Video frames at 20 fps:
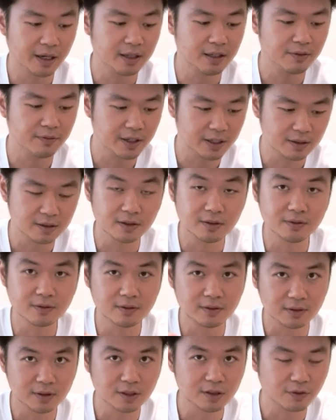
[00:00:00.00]
it's
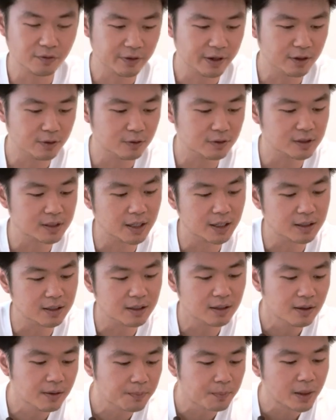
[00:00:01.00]
just a very good
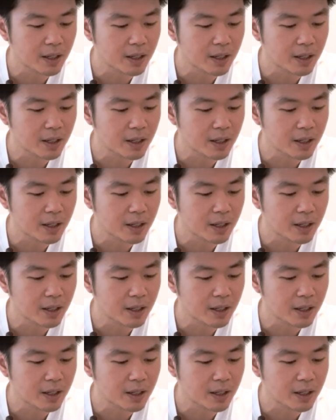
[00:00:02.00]
study,